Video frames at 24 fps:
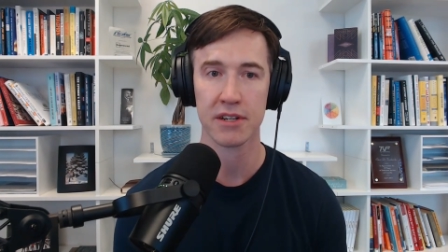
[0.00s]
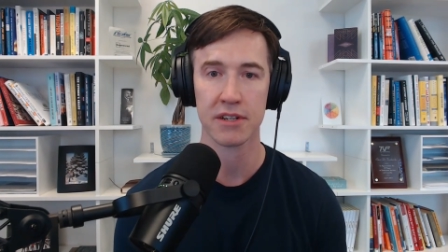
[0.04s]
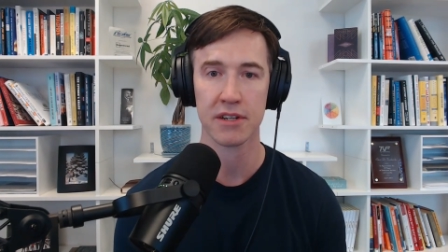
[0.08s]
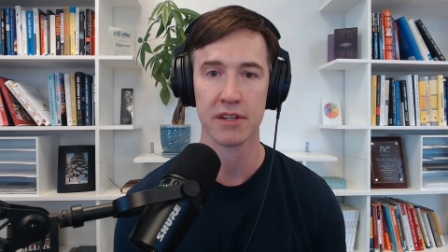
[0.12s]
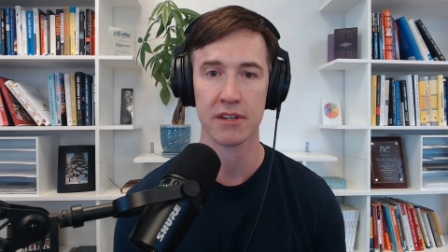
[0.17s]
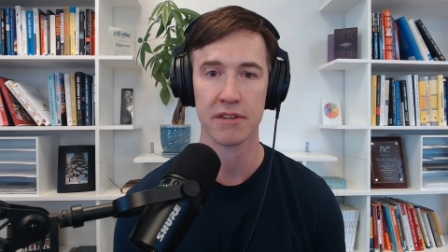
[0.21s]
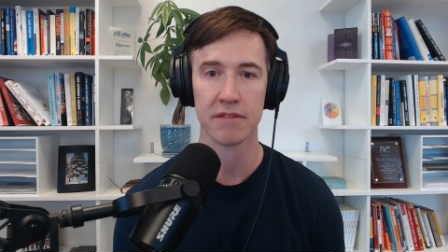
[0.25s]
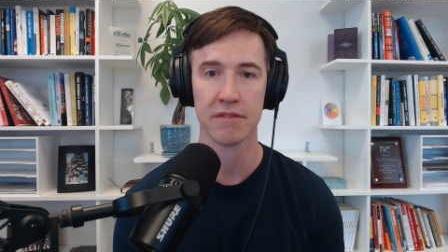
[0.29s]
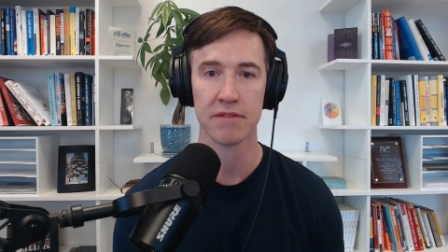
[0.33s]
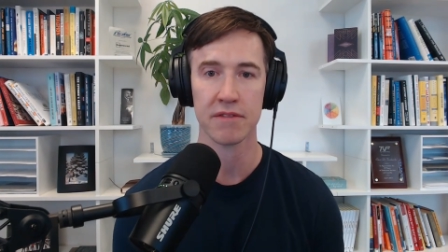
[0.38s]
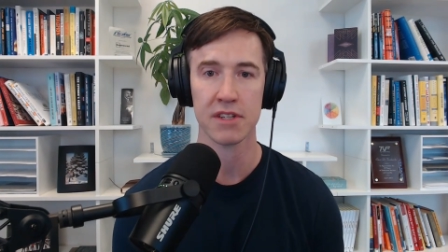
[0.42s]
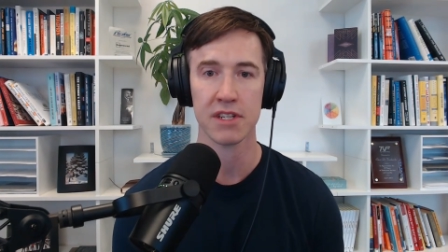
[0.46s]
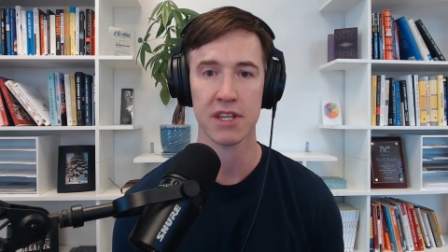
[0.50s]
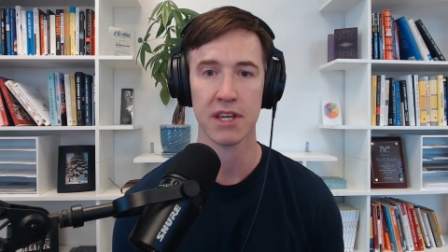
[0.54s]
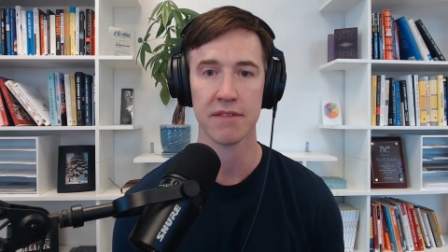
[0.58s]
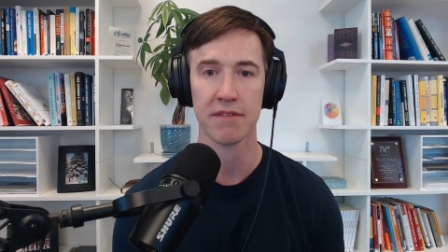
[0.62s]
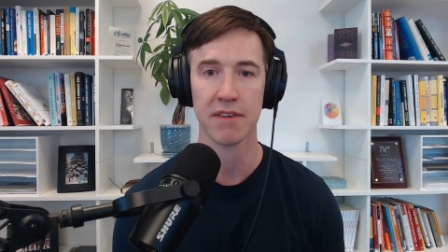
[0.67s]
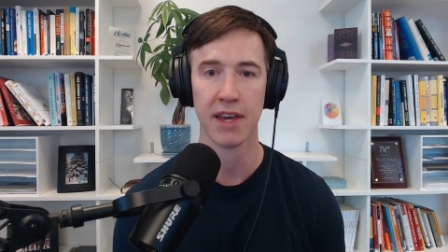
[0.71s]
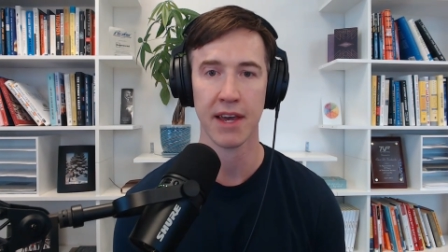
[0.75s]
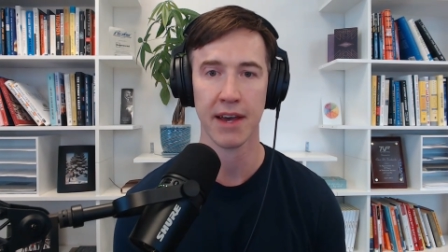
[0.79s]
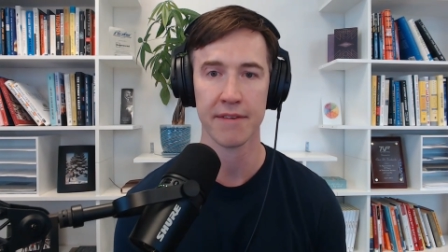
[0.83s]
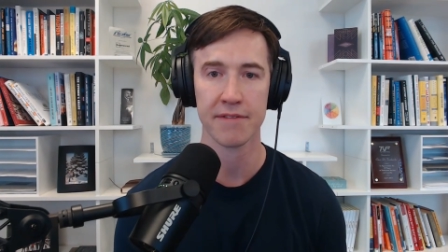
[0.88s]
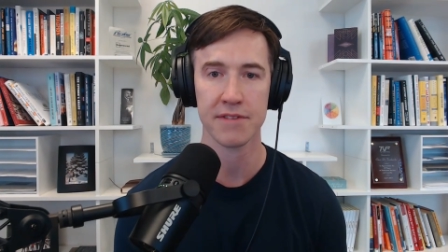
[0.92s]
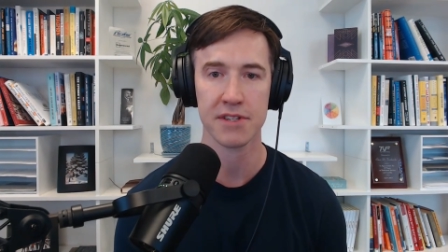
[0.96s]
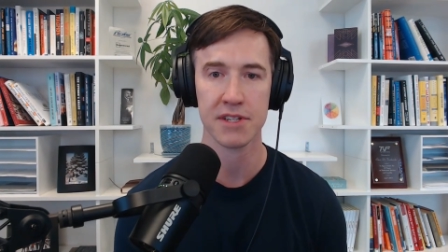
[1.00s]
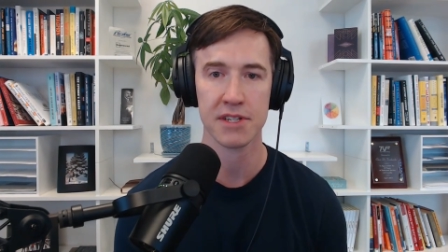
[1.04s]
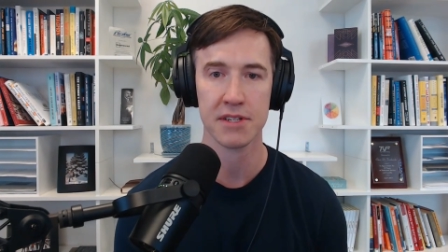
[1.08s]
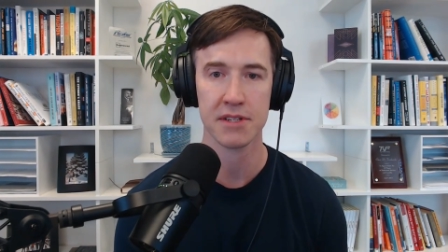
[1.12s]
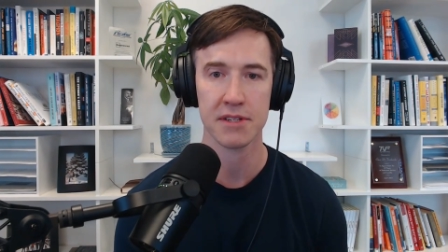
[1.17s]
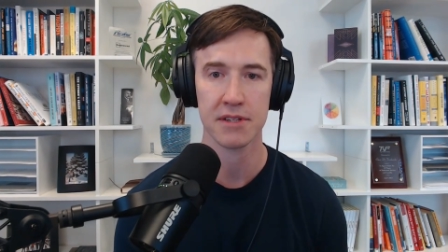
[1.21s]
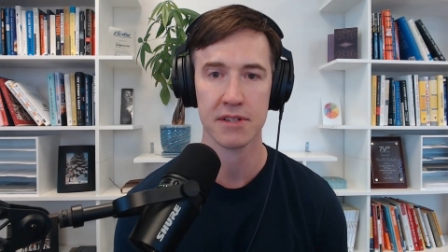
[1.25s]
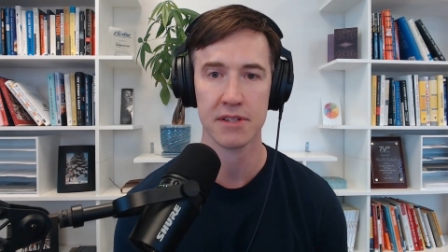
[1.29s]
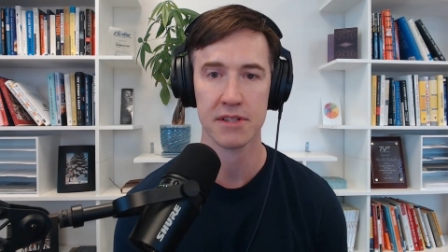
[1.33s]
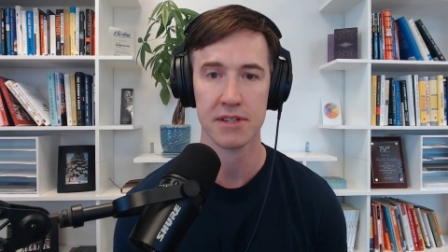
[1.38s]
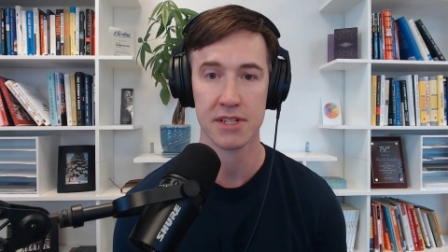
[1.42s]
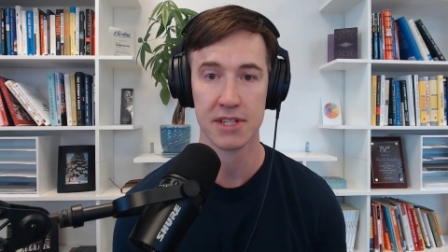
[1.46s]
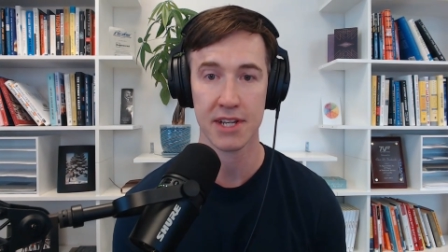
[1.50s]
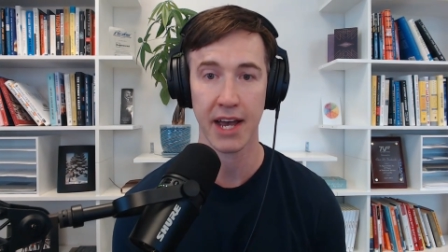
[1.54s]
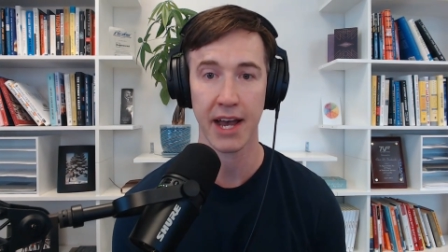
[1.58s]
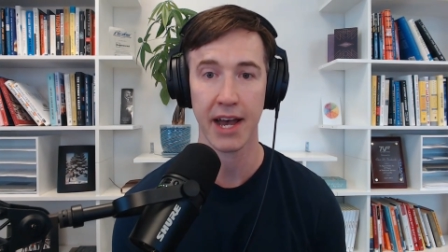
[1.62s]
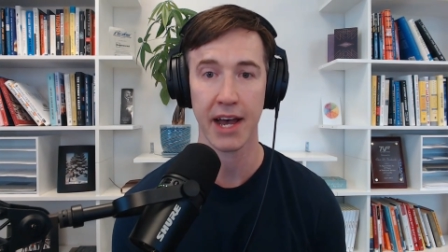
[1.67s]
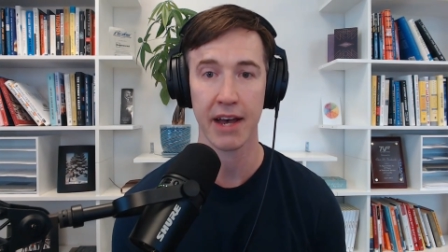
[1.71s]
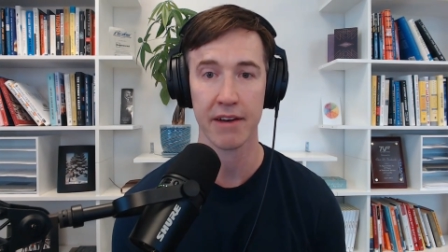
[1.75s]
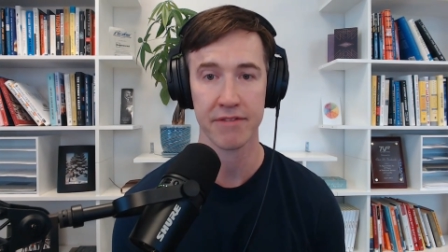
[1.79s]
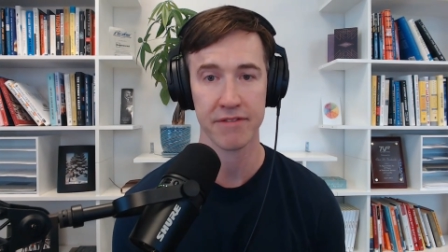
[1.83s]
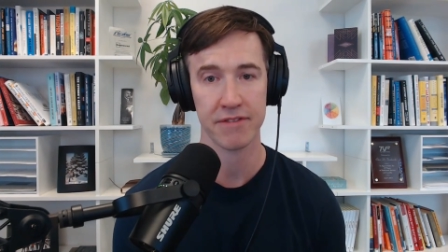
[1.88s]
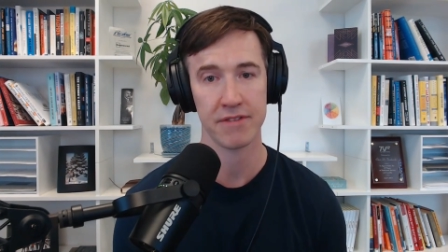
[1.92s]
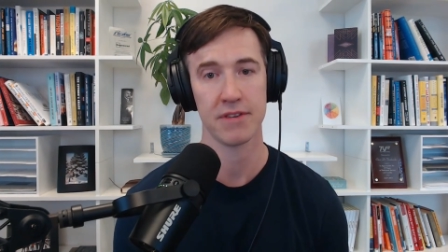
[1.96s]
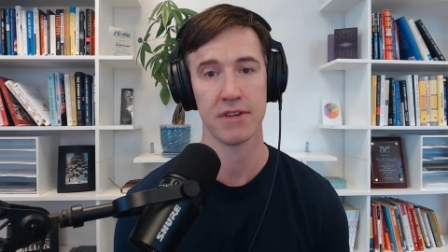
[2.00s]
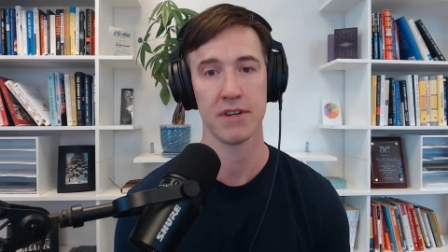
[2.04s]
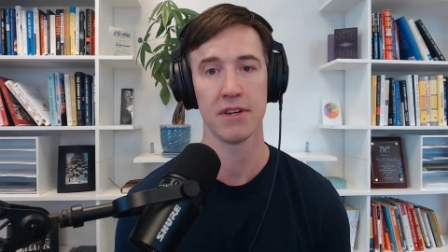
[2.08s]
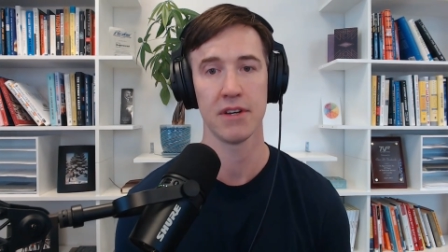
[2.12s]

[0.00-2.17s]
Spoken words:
of TVF's staff,